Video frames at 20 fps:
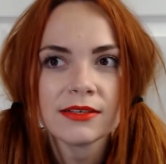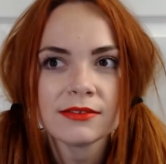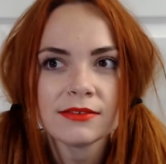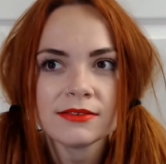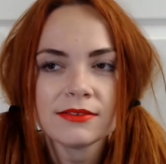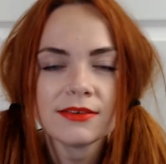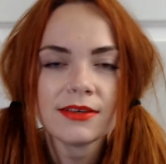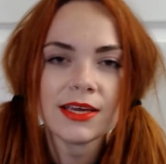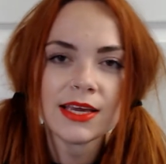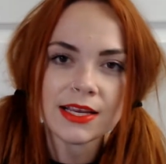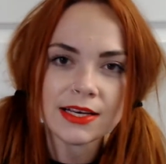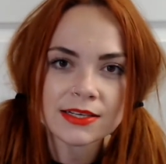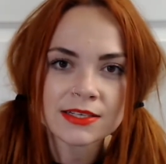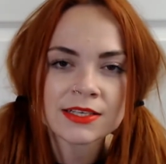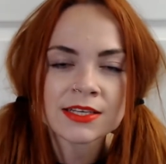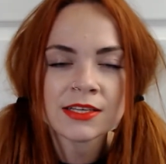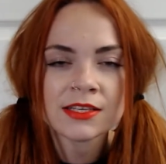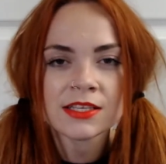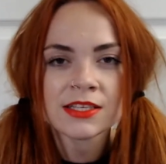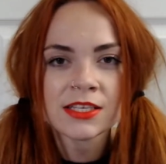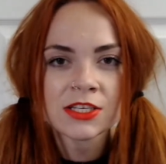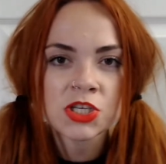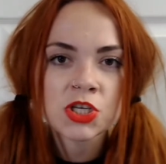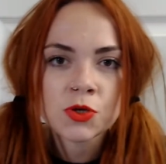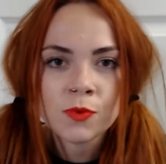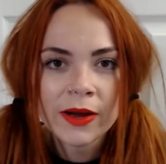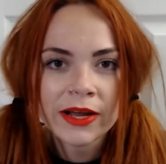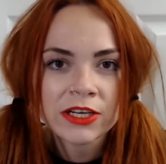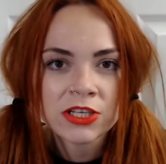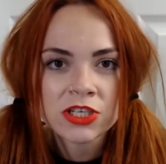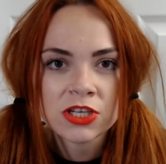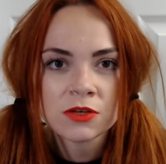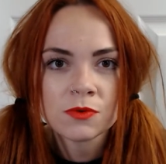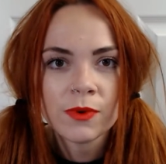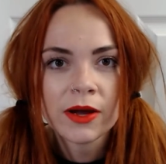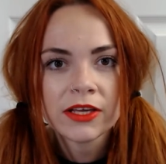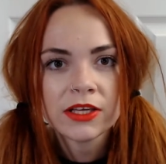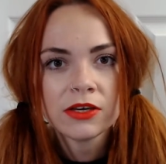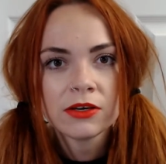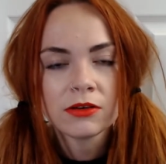into the situation where
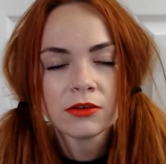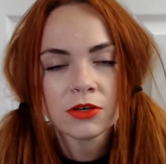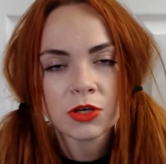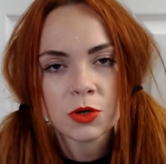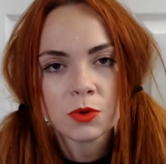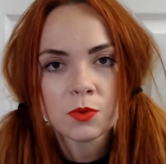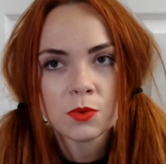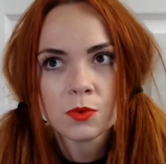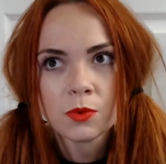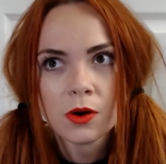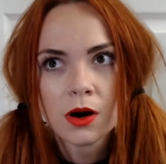you